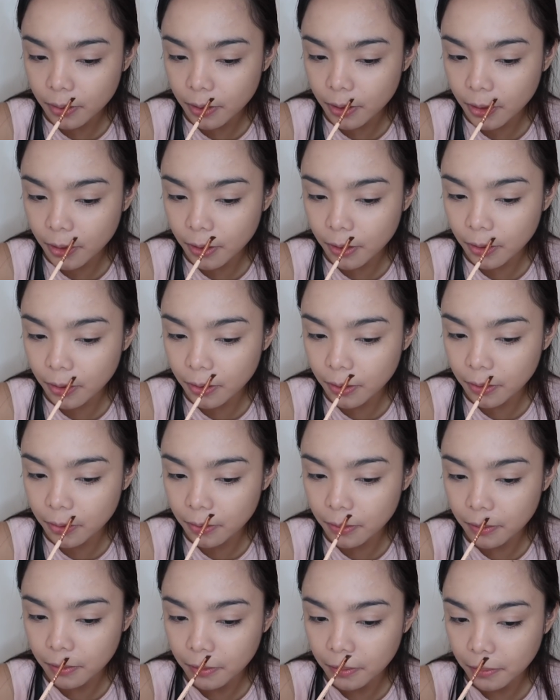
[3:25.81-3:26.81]
Here.
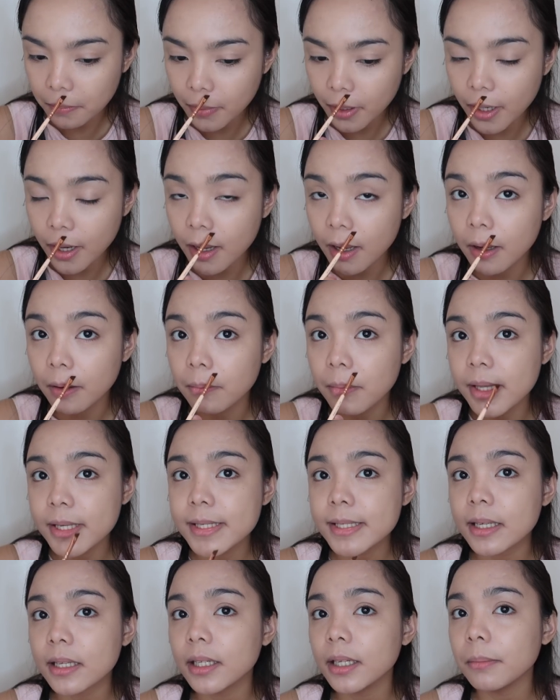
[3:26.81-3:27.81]
Mga,
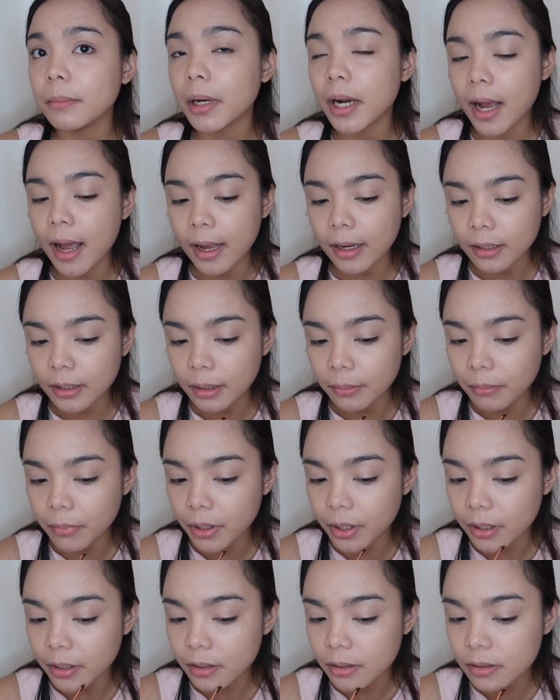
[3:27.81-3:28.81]
basically, mga acne
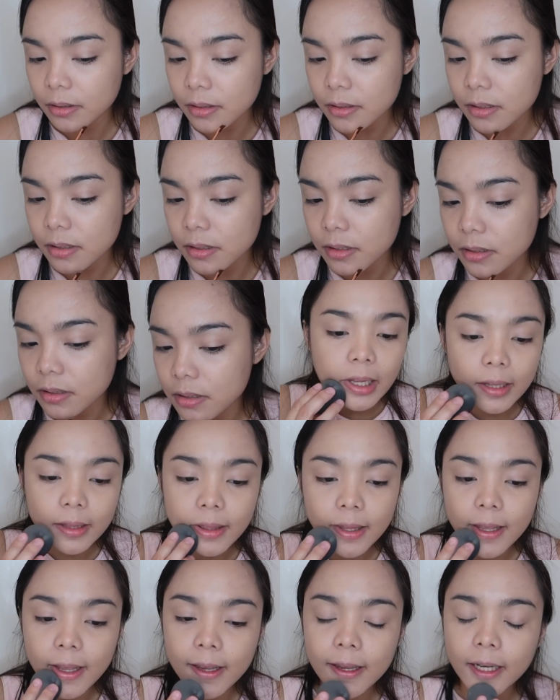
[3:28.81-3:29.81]
marks.
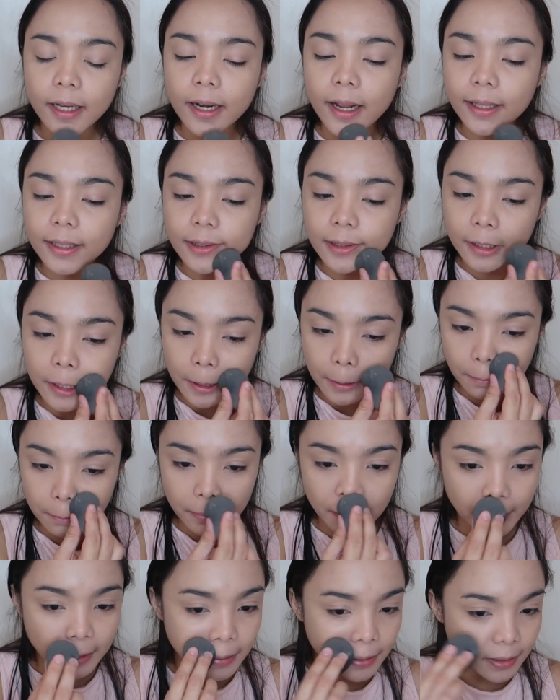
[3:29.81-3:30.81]
And then, lightly
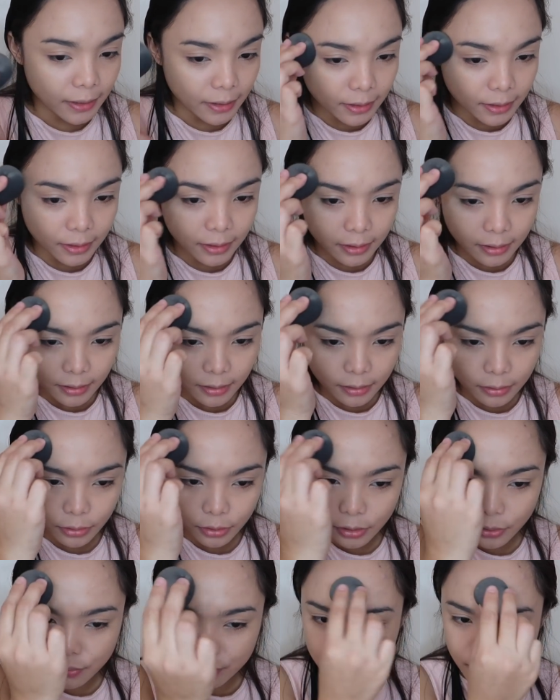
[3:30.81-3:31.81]
blend it
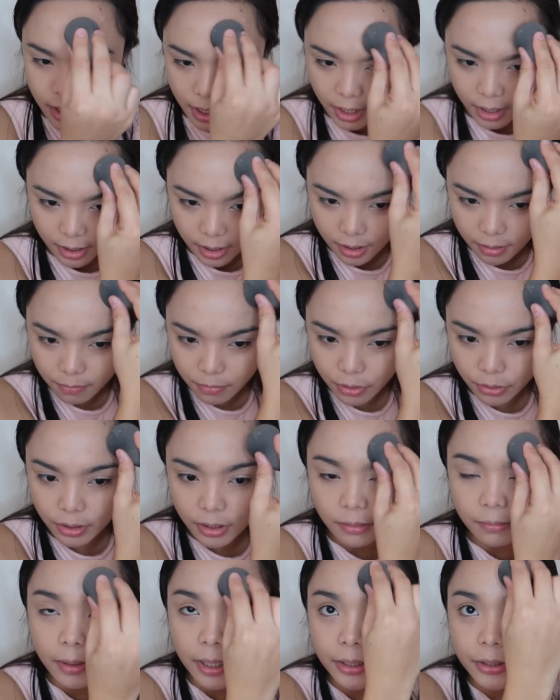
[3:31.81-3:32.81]
using the
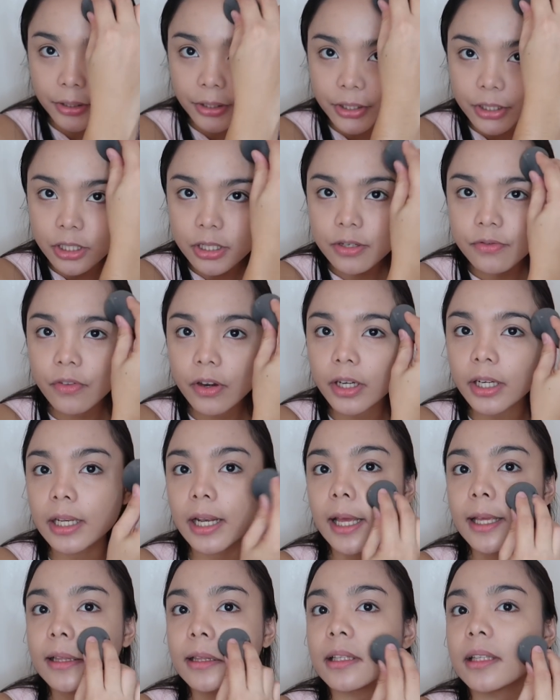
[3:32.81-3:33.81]
beauty blender. Just very
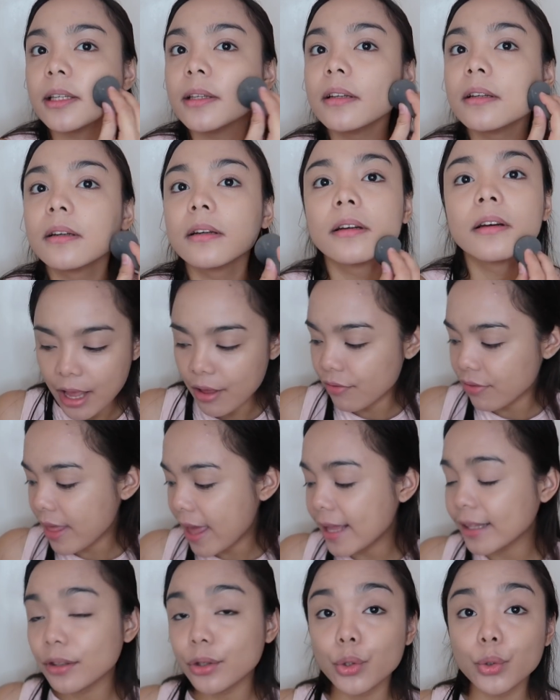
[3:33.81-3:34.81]
lightly. And
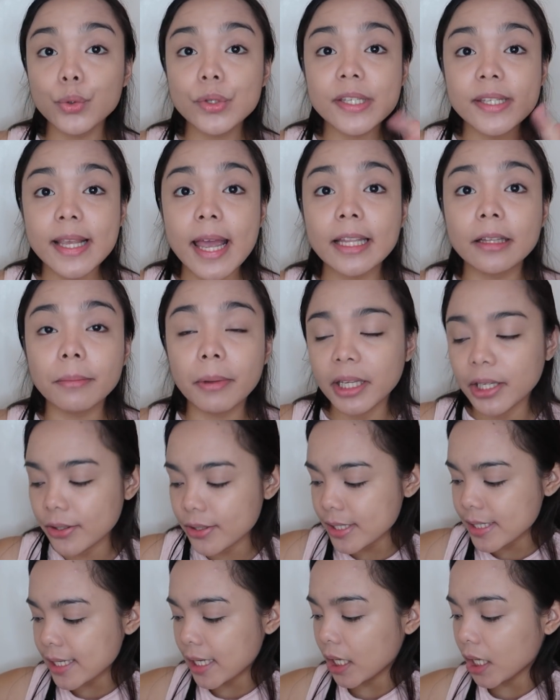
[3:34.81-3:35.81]
then, to set my
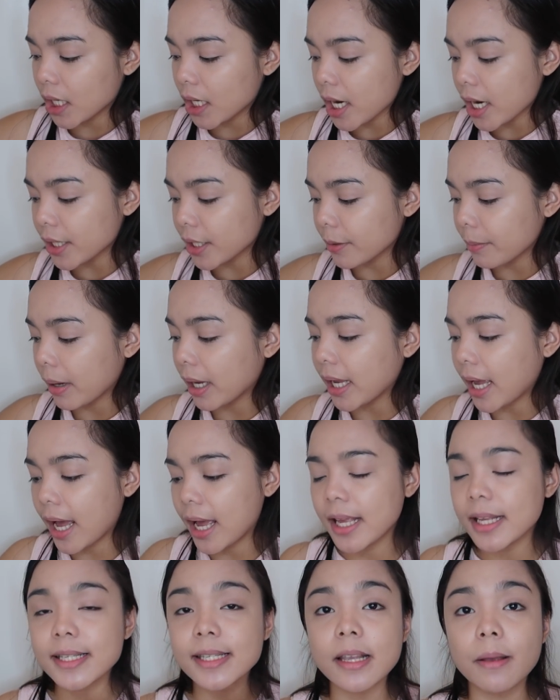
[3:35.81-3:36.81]
concealer under my
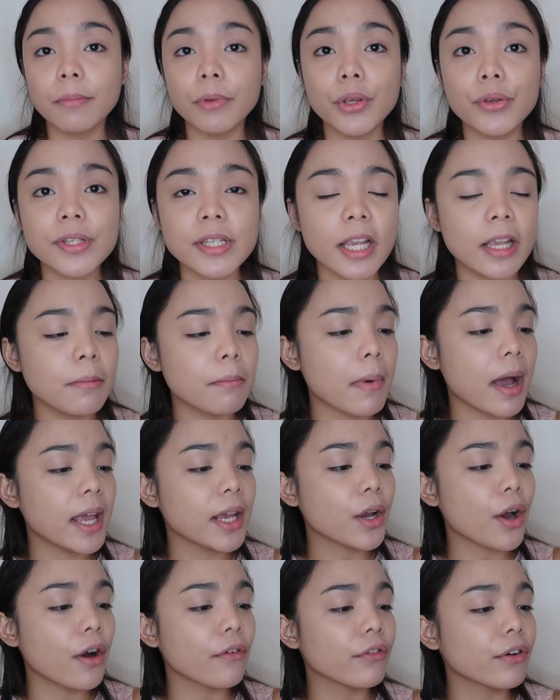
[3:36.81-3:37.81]
eyes, I'm using
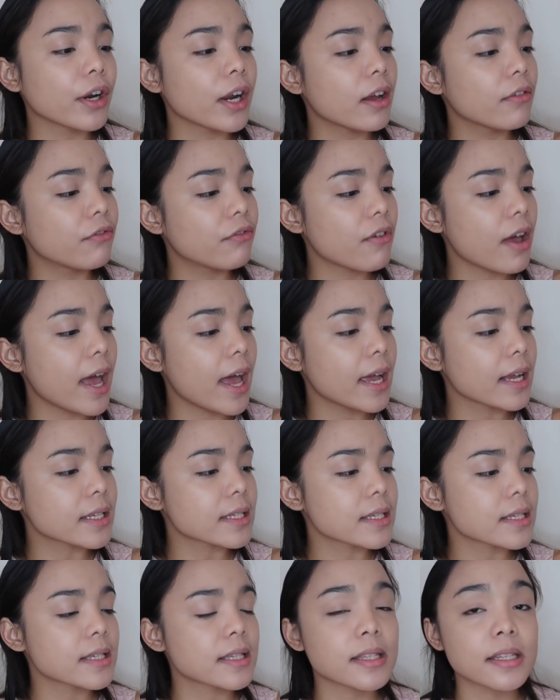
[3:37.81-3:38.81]
my
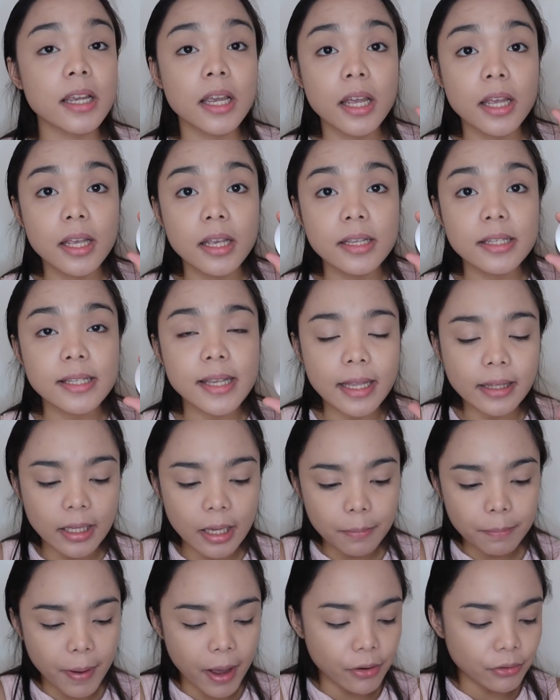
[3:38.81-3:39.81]
COVERFX
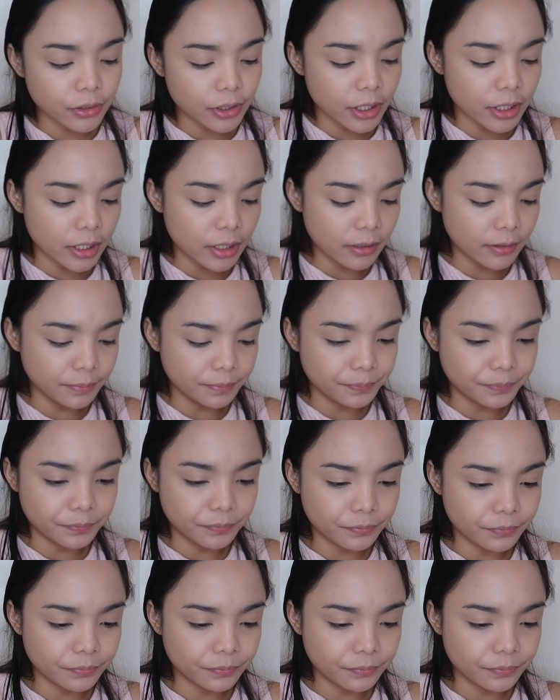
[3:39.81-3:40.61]
setting powder.